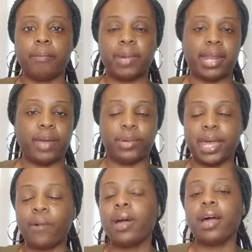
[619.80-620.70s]
my light
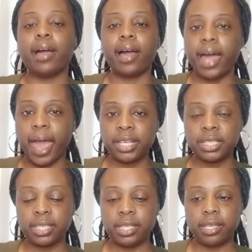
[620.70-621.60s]
went out. I
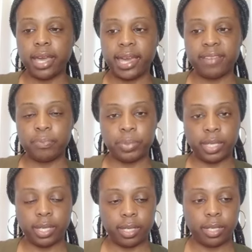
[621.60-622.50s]
actually have
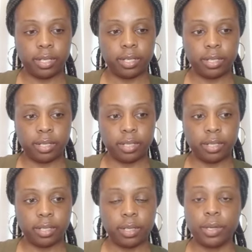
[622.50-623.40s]
been
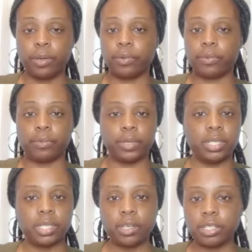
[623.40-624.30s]

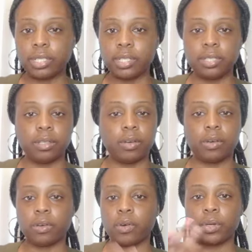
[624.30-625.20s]
researching,
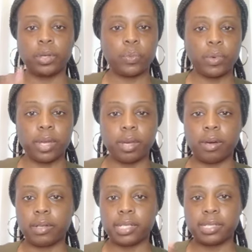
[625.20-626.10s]
going on the web,
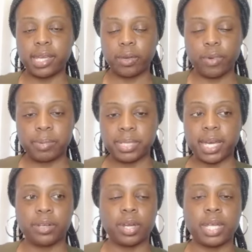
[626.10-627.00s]
on the state
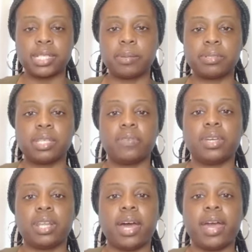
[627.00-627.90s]
website and all that type of stuff,
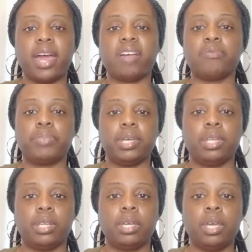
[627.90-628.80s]
and I have
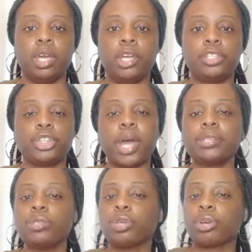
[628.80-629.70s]
been
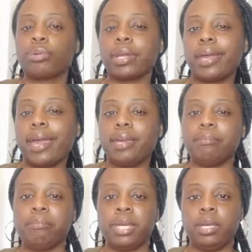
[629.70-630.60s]
trying to
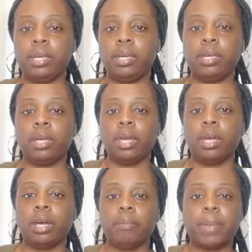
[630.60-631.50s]
create me
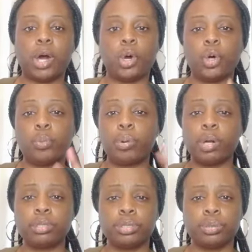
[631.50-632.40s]
my own
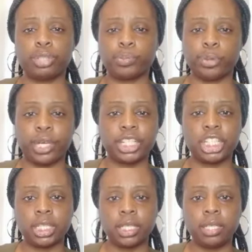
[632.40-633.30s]
personal
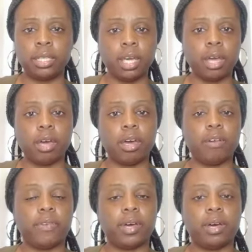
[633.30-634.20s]
spreadsheet
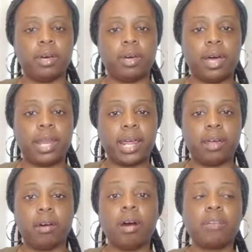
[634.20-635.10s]
of
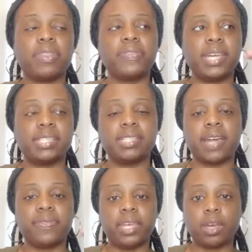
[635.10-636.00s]
all of the things that I
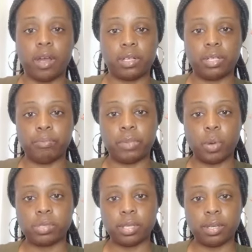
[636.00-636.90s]
think are the
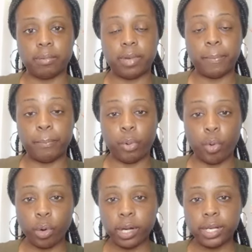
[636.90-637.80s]
most
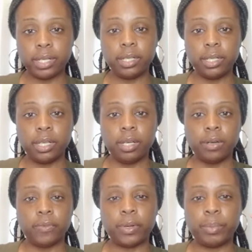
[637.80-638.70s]
important
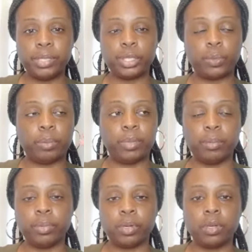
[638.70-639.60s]
for me to
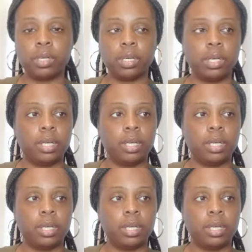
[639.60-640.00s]
remember,